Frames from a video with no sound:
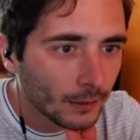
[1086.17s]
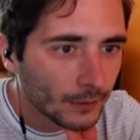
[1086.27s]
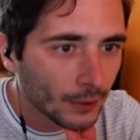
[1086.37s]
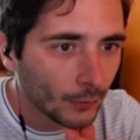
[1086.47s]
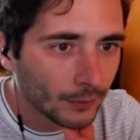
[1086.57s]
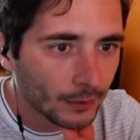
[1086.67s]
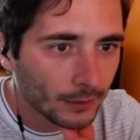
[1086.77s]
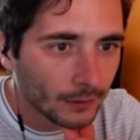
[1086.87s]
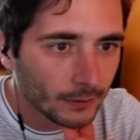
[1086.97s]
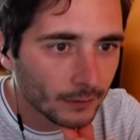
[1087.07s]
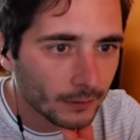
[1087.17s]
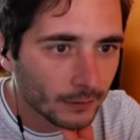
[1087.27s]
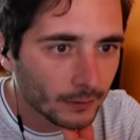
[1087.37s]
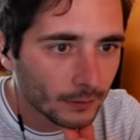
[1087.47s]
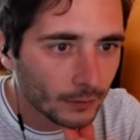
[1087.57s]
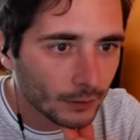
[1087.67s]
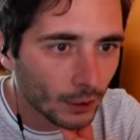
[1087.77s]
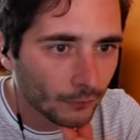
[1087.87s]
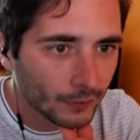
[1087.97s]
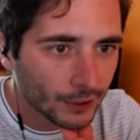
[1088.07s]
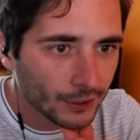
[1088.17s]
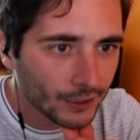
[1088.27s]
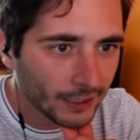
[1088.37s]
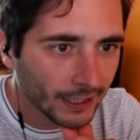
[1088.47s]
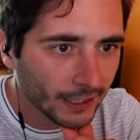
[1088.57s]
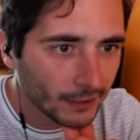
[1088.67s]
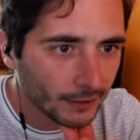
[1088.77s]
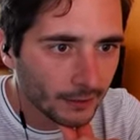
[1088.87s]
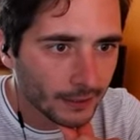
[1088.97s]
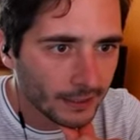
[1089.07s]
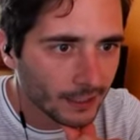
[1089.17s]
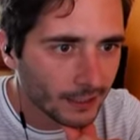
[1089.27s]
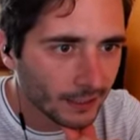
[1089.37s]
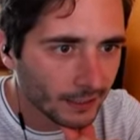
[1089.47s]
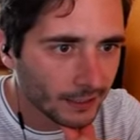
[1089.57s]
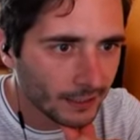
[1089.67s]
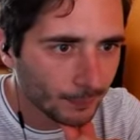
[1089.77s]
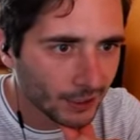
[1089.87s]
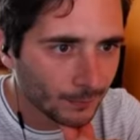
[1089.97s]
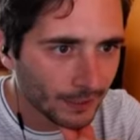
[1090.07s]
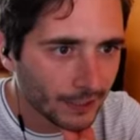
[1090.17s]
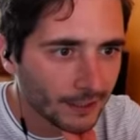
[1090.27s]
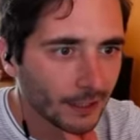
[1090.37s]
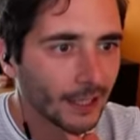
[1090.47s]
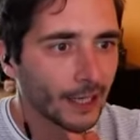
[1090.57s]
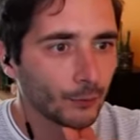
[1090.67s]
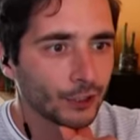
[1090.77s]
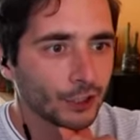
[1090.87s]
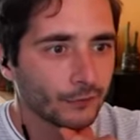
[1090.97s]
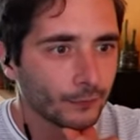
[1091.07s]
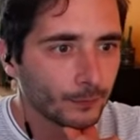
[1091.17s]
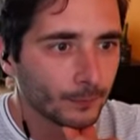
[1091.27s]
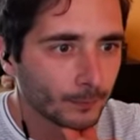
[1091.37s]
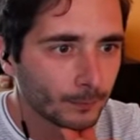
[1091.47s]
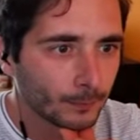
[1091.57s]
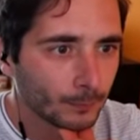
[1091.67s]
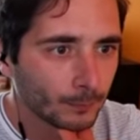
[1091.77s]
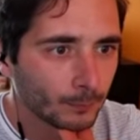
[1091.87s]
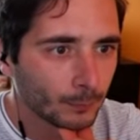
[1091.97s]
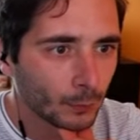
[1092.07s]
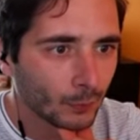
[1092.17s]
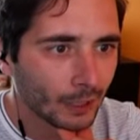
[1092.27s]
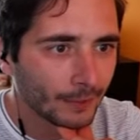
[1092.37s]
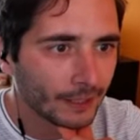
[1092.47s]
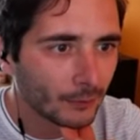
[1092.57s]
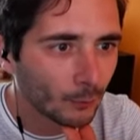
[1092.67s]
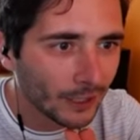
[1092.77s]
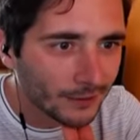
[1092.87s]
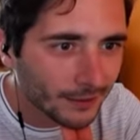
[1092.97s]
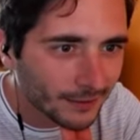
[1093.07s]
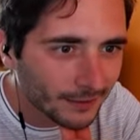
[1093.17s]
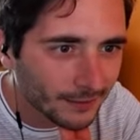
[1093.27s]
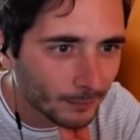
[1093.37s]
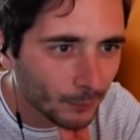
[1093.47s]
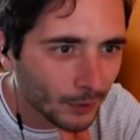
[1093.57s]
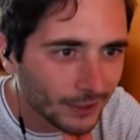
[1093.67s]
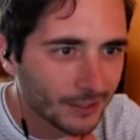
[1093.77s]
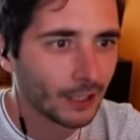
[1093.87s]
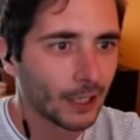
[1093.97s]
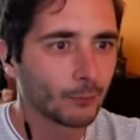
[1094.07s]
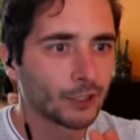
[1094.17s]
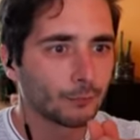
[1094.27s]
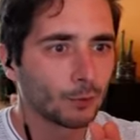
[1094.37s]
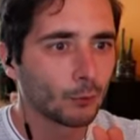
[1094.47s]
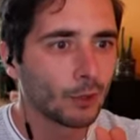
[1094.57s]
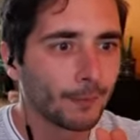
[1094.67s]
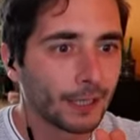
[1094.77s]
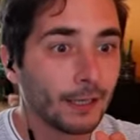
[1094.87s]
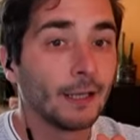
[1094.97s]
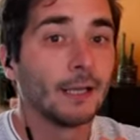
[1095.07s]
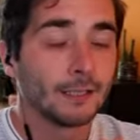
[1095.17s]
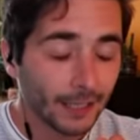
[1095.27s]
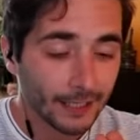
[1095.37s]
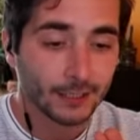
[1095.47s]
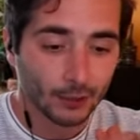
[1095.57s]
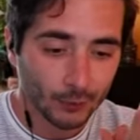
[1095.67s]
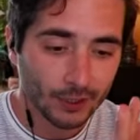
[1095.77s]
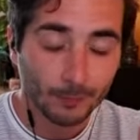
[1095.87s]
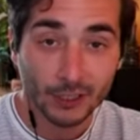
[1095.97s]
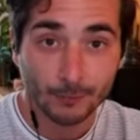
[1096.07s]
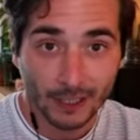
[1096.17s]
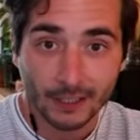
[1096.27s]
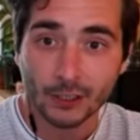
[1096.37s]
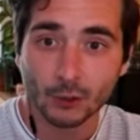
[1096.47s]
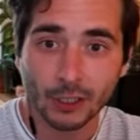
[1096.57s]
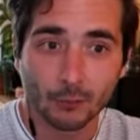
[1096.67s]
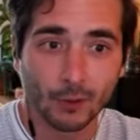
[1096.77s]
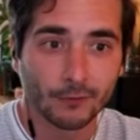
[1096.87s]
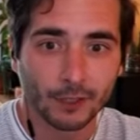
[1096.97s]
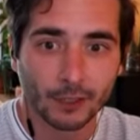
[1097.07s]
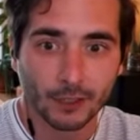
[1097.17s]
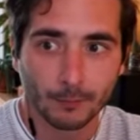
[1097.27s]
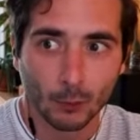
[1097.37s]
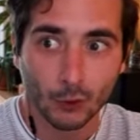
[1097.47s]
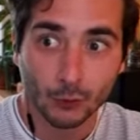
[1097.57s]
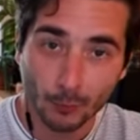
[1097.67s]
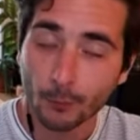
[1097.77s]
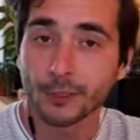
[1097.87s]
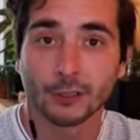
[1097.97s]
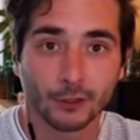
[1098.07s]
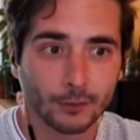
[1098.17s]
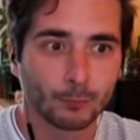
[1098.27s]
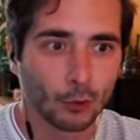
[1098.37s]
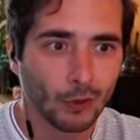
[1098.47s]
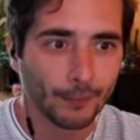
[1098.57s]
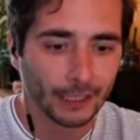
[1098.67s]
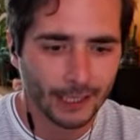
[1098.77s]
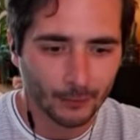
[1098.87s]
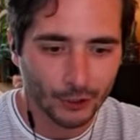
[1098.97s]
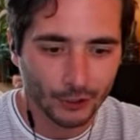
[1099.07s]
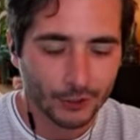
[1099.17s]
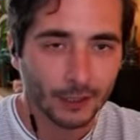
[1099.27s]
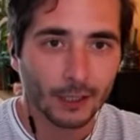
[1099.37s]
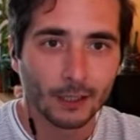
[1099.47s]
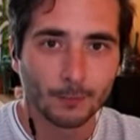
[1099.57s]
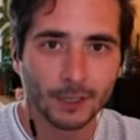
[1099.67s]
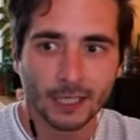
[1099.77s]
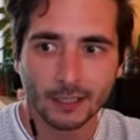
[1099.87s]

So, Robert Schreik is asking, is C++ a language of programmer, what? Is a language of programming? Yes, so C++ is actually one of the most popular programming languages, because